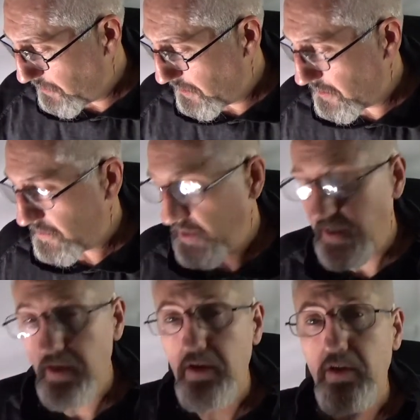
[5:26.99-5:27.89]
here that
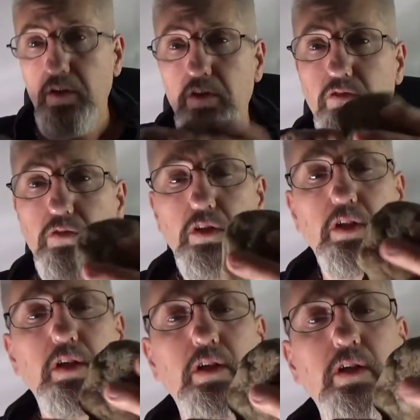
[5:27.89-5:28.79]
is really
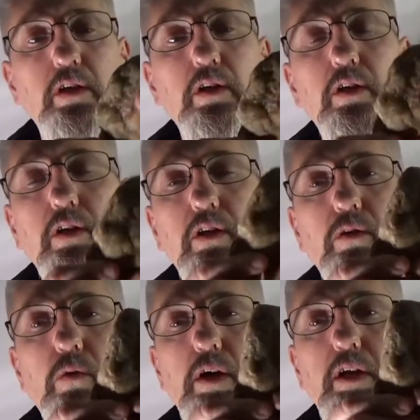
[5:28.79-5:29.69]
quite